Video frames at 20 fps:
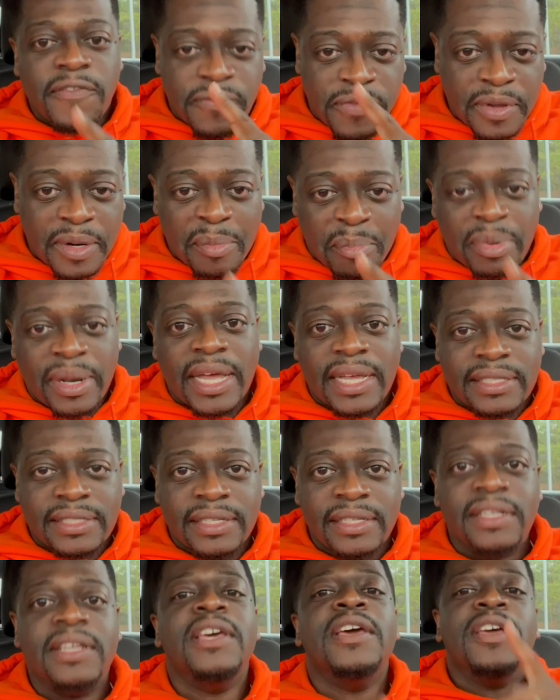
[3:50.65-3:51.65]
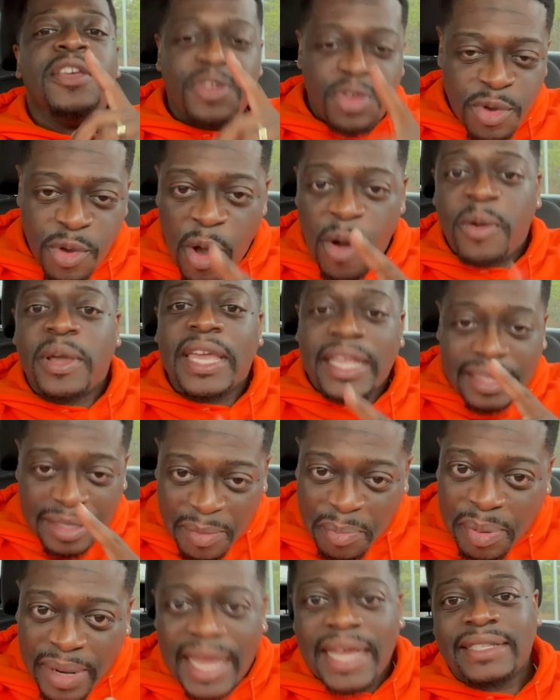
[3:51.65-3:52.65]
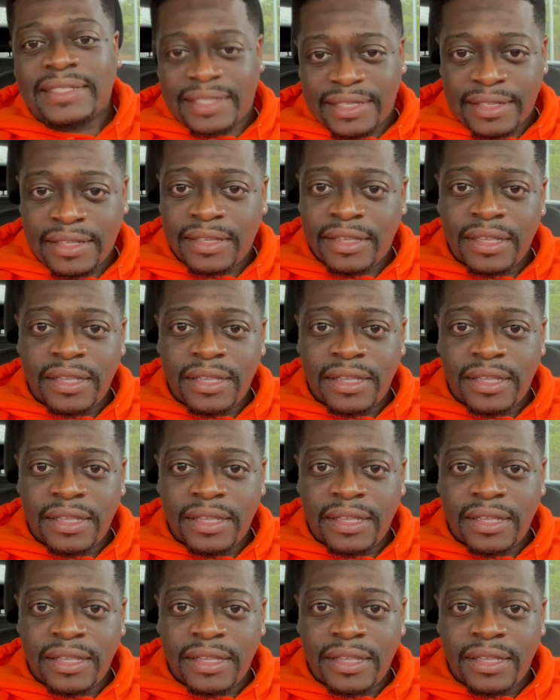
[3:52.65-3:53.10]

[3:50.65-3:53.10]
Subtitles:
for the blessing, you're going to get the blessing.